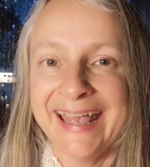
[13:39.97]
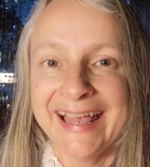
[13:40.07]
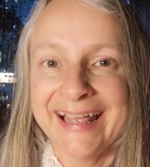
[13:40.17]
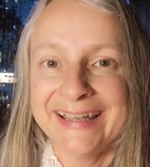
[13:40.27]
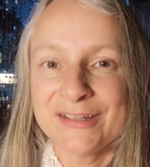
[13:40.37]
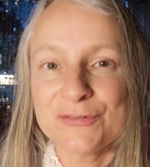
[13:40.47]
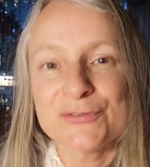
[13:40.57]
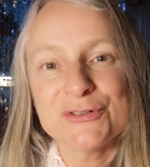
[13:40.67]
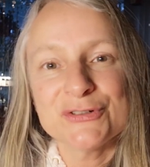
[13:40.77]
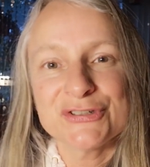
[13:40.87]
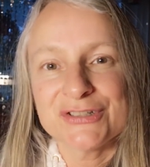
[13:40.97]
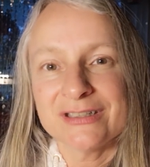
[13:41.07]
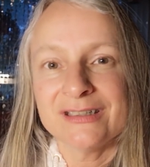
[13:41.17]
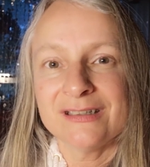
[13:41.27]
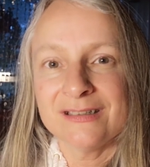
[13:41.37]
And the
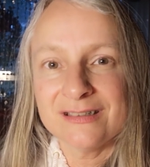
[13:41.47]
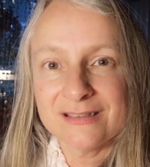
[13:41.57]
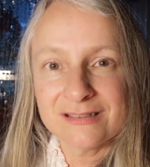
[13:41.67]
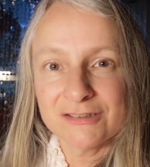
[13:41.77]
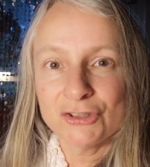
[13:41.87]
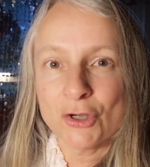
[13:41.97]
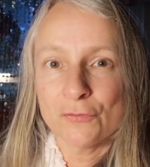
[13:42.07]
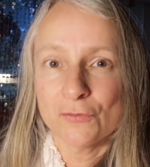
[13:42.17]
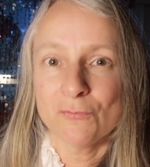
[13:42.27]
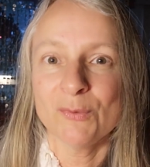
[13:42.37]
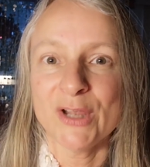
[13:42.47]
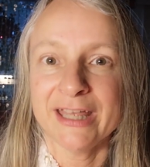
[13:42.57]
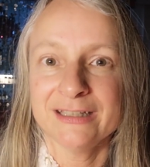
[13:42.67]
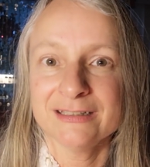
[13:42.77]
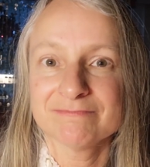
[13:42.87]
first is the loaf of
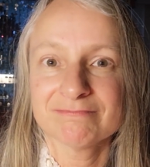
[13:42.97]
bread.